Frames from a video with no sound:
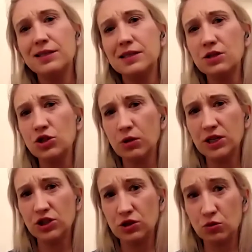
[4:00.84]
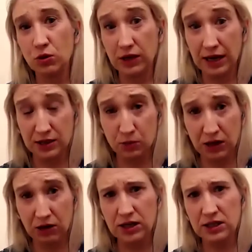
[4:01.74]
in situations where they
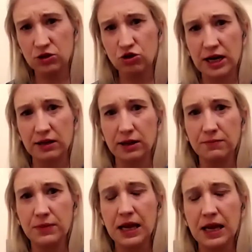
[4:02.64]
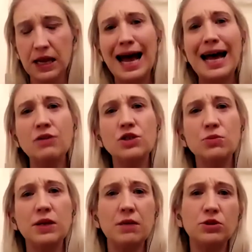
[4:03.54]
experience adrenaline, how to
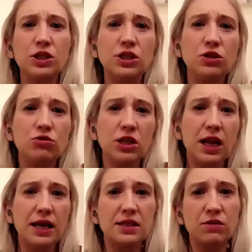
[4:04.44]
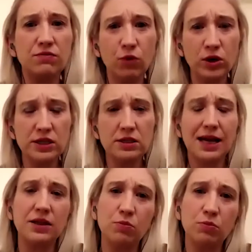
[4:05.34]
be able to utilize their voice
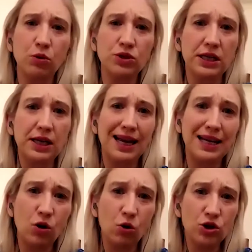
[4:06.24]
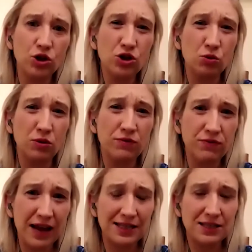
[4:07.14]
and their body in order to
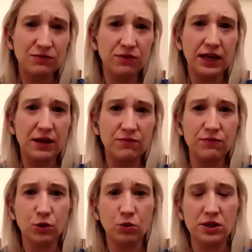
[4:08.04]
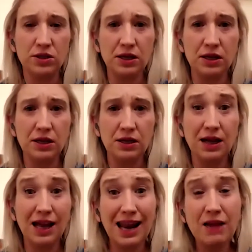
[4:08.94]
effectively influence.
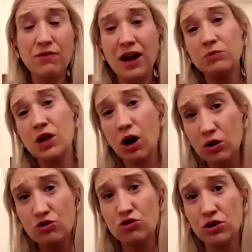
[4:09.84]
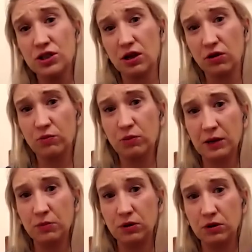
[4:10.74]
And I've helped hundreds of
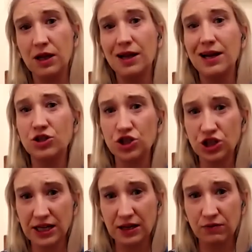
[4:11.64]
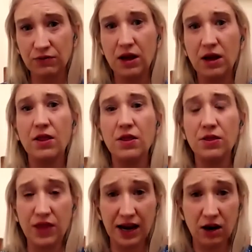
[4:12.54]
people achieve
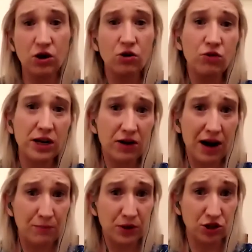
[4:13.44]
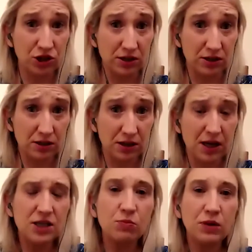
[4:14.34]
their career ambitions
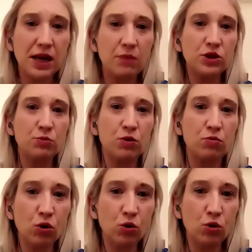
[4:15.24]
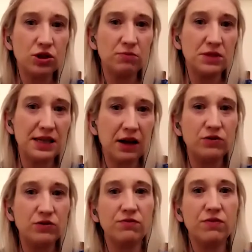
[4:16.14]
to be able to promote
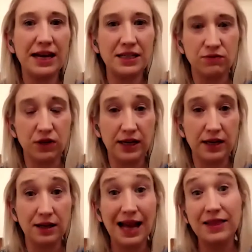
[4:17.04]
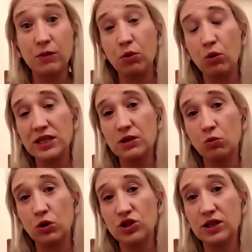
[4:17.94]
themselves effectively at the point
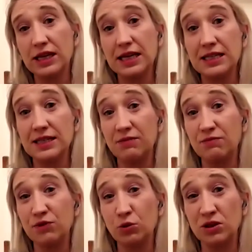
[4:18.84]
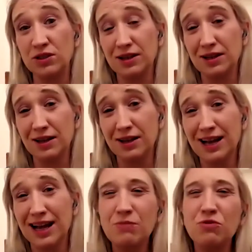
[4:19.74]
at which they need to influence.
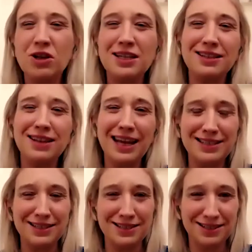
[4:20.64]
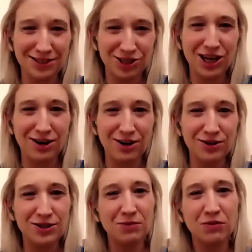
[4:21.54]
And I'm really delighted to share
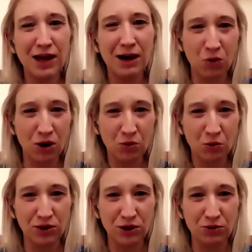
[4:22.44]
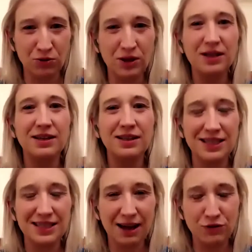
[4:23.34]
some of that work with you
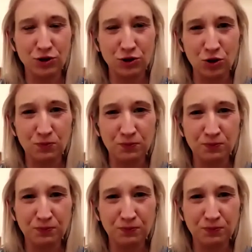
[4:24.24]
this afternoon.